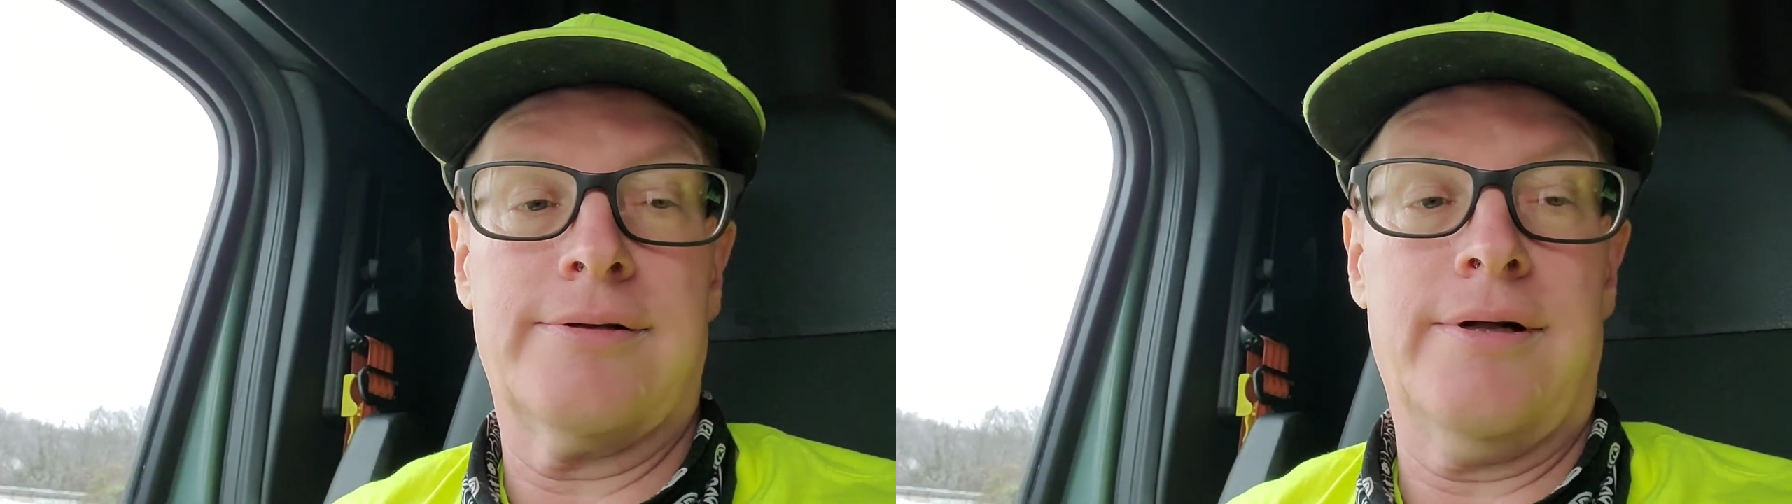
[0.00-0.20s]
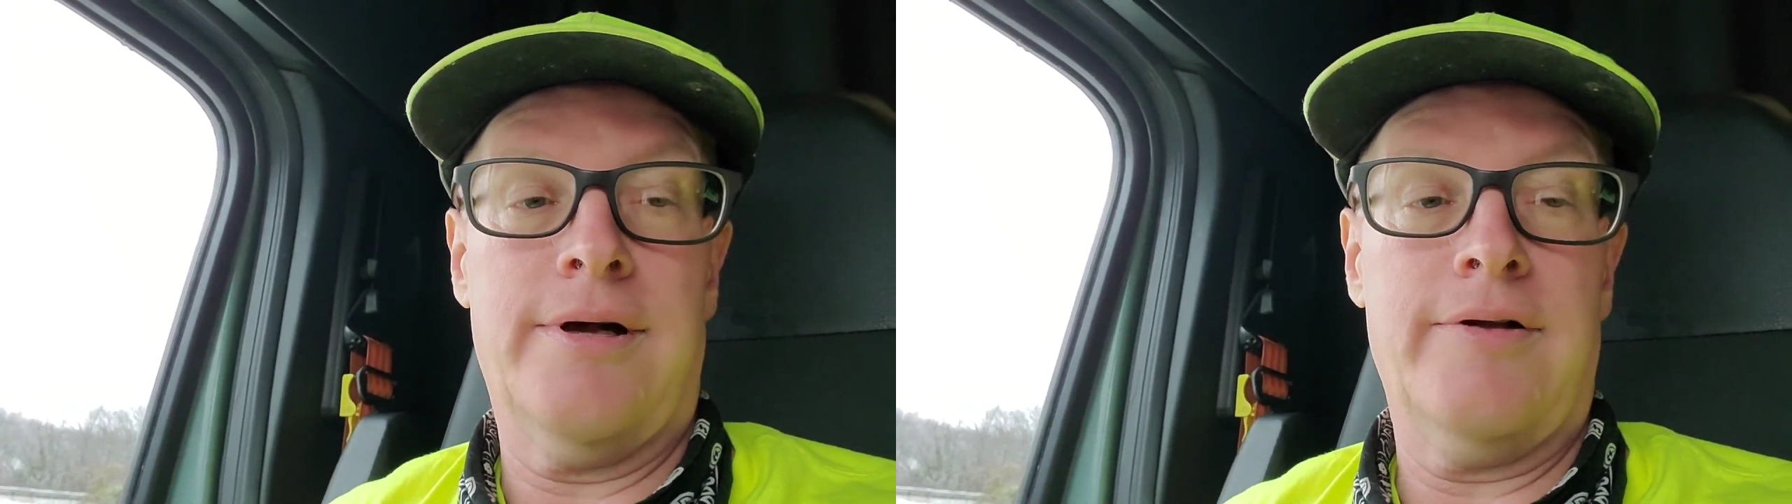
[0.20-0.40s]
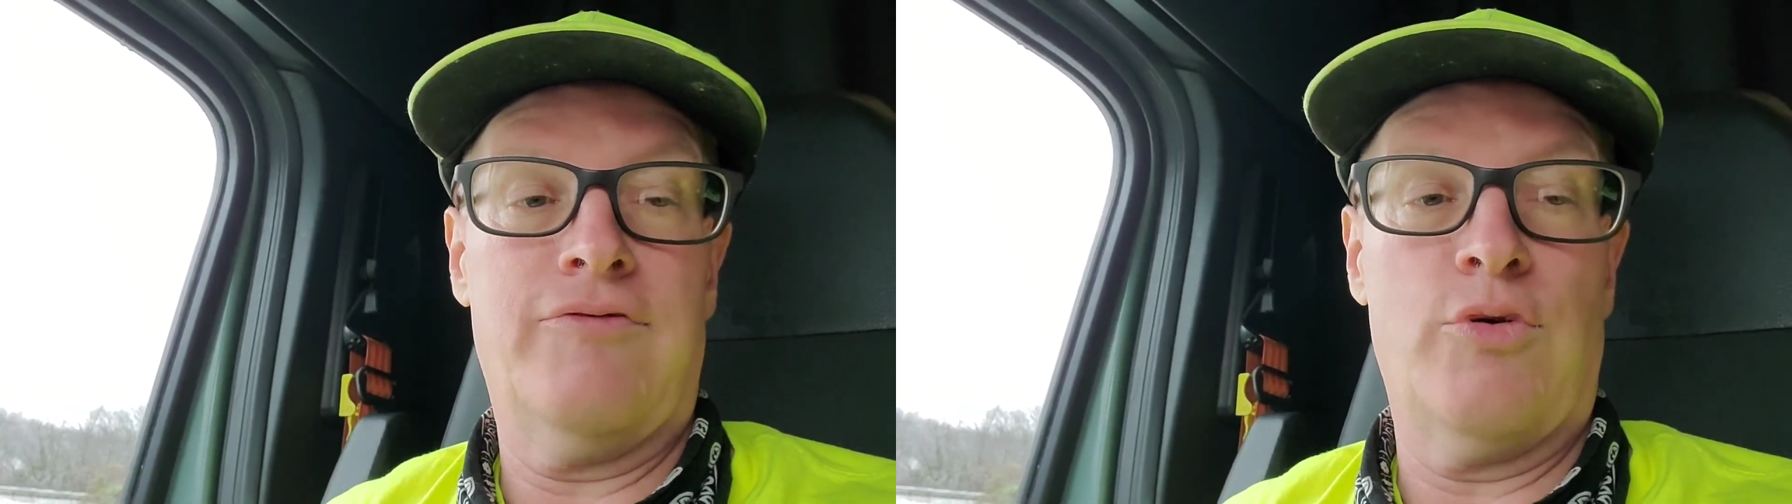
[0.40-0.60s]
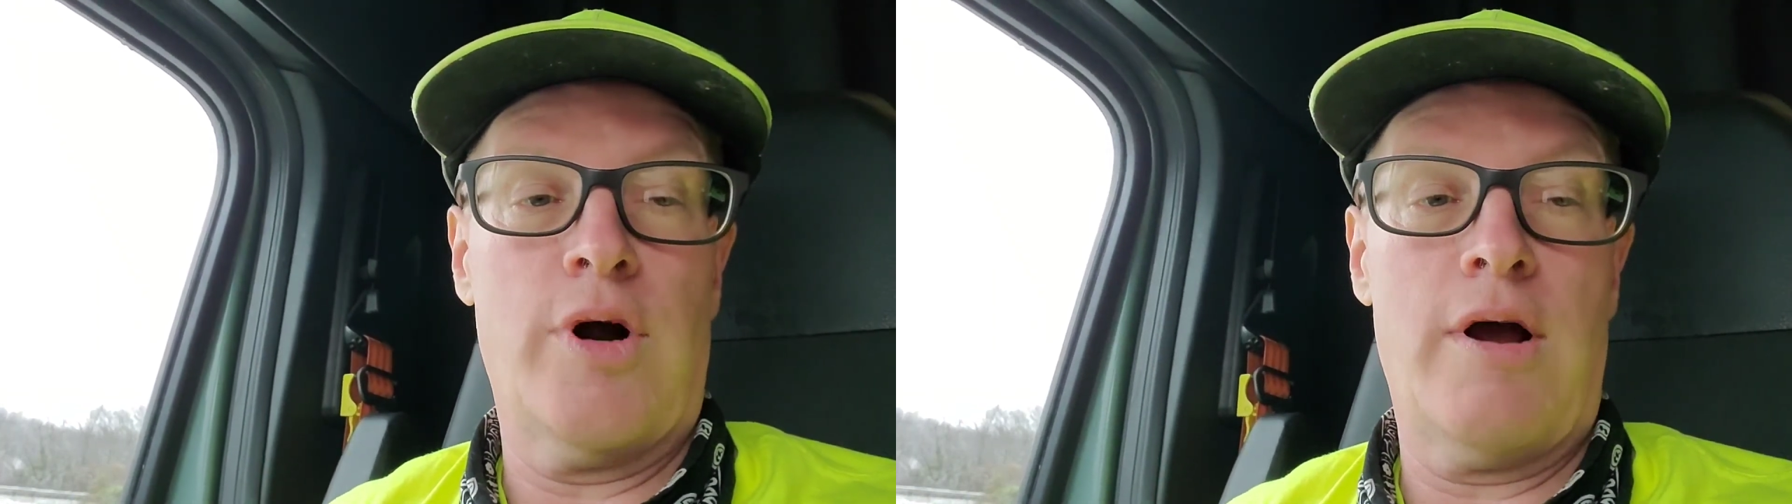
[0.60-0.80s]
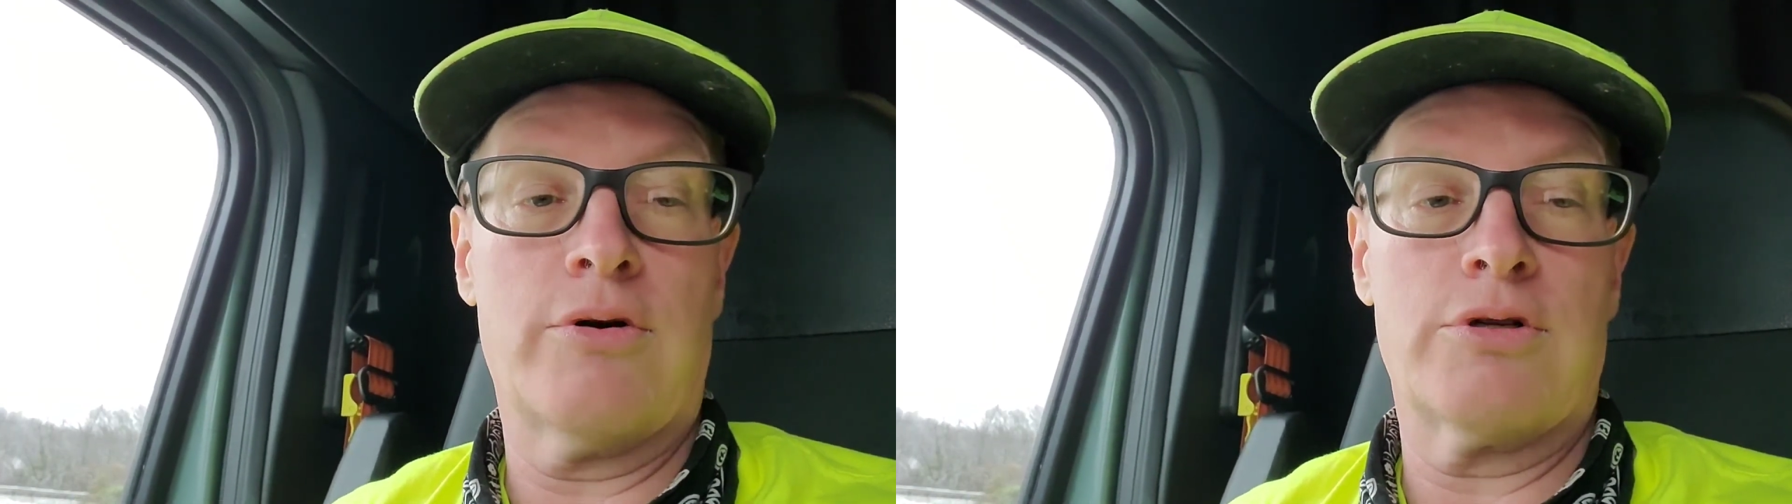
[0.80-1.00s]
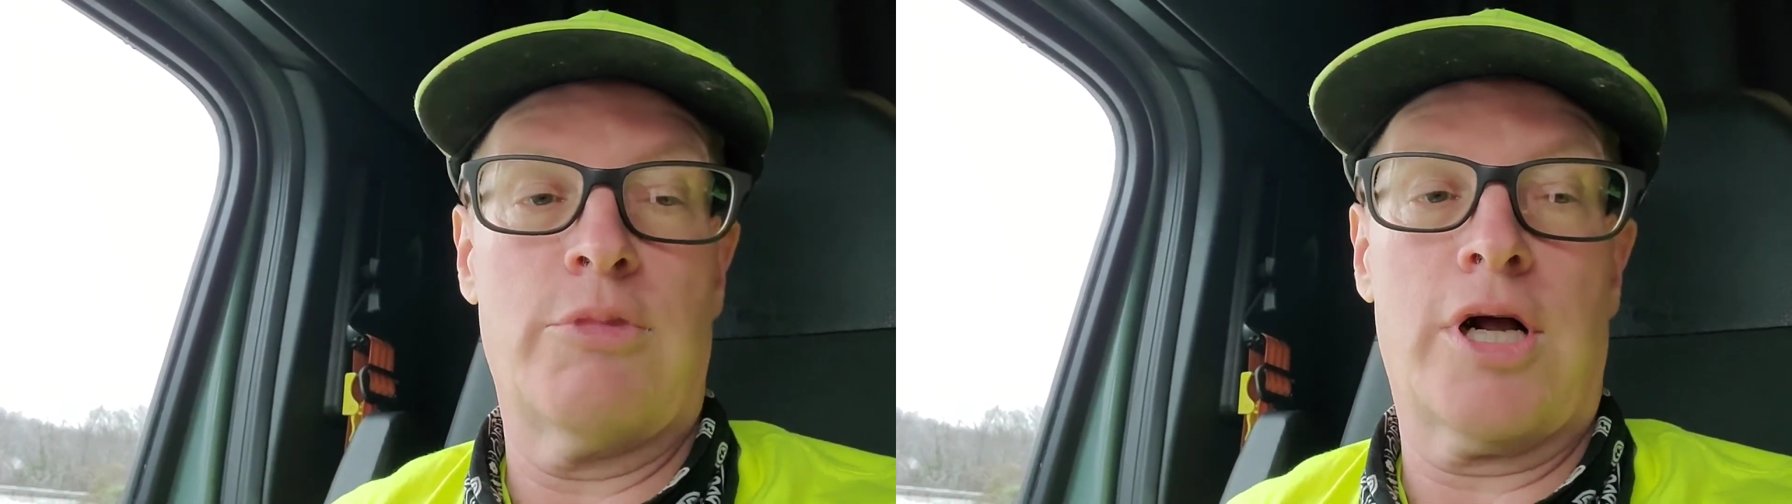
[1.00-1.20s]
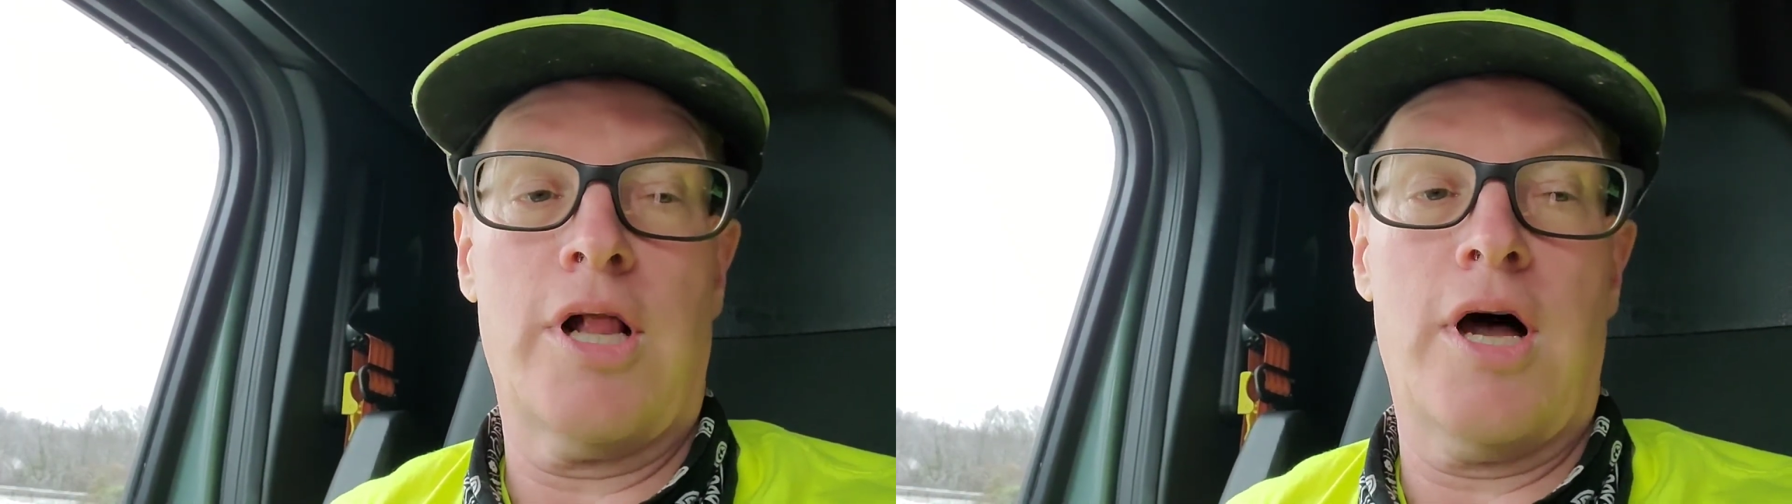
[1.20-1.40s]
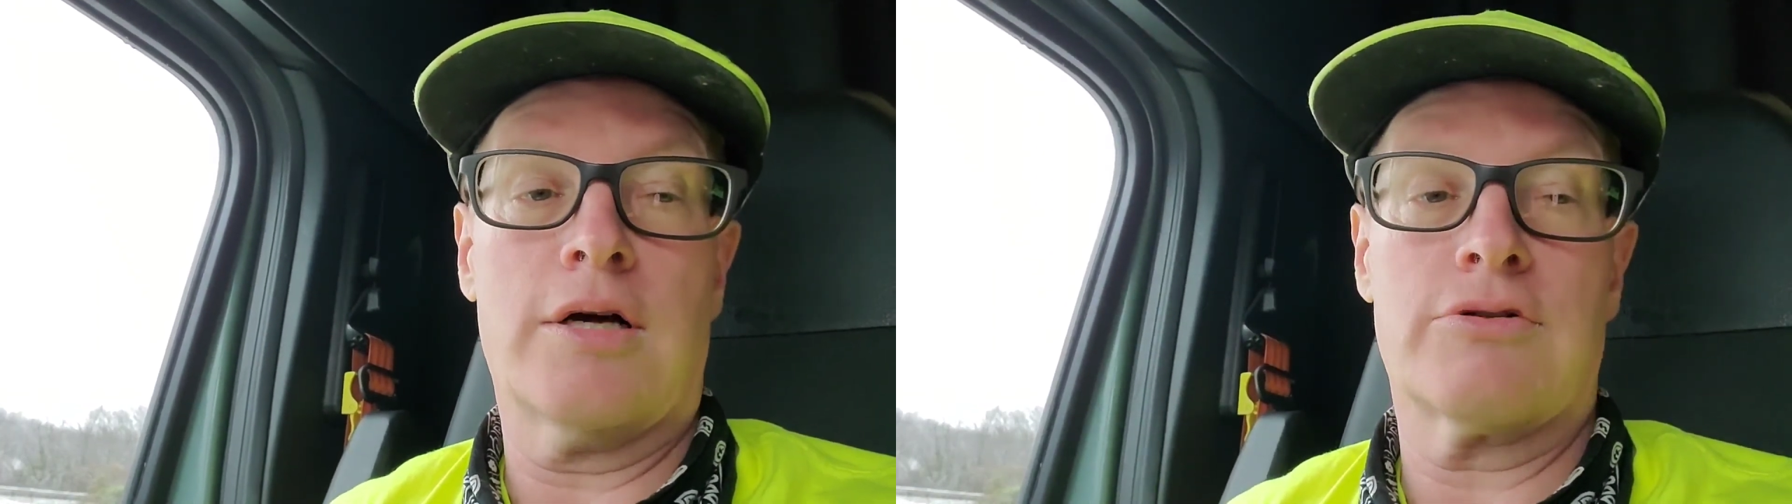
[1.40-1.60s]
I had 4 hours on my clock,